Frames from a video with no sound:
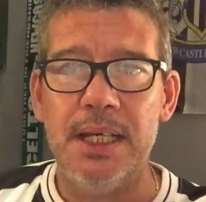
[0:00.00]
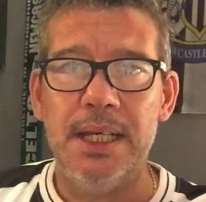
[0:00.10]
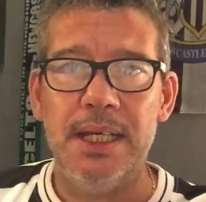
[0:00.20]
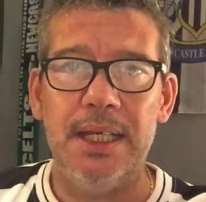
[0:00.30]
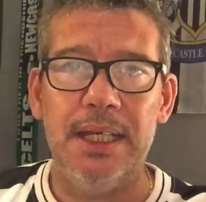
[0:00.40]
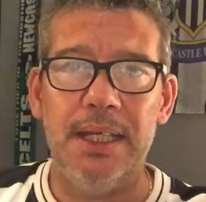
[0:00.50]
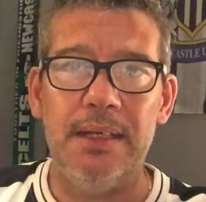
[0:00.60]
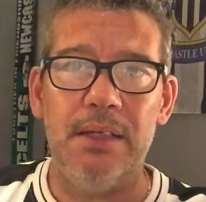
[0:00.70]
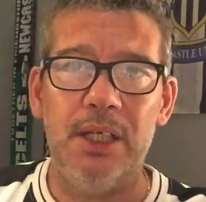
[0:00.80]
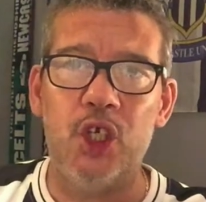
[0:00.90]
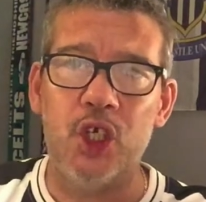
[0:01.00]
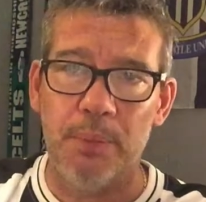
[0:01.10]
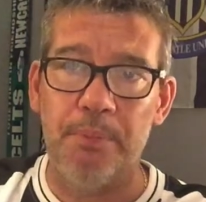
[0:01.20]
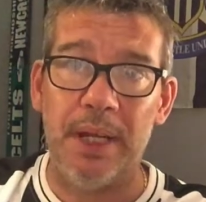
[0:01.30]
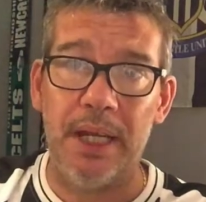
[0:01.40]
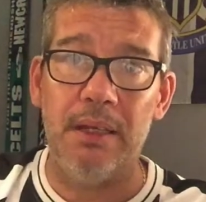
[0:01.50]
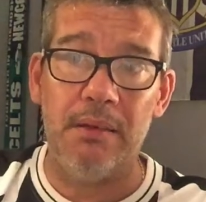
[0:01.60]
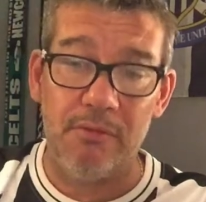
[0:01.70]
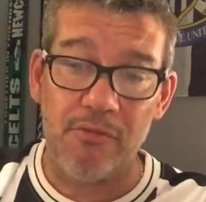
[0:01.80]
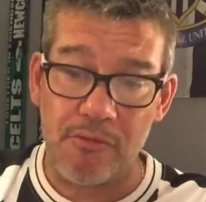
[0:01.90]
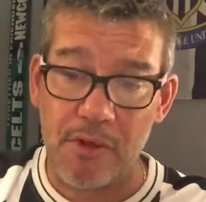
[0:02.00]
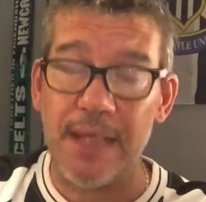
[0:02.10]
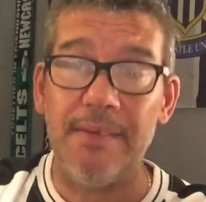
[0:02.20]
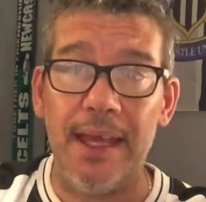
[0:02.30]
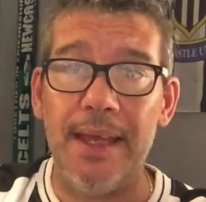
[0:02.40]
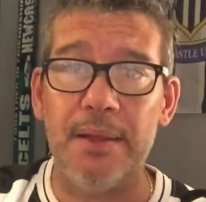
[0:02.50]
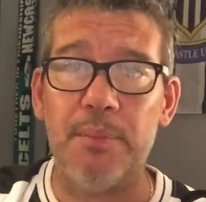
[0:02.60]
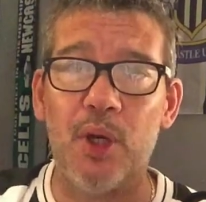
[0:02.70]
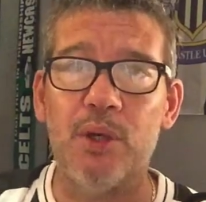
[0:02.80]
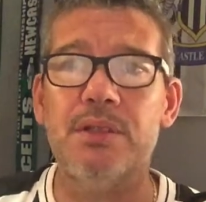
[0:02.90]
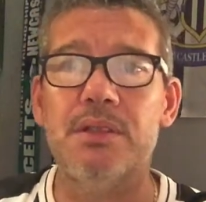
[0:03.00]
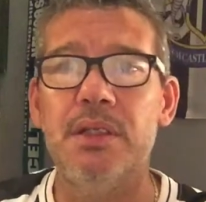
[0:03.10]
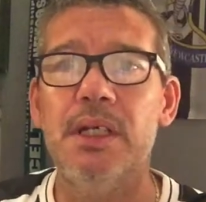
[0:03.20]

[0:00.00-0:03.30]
he should be right there in the box,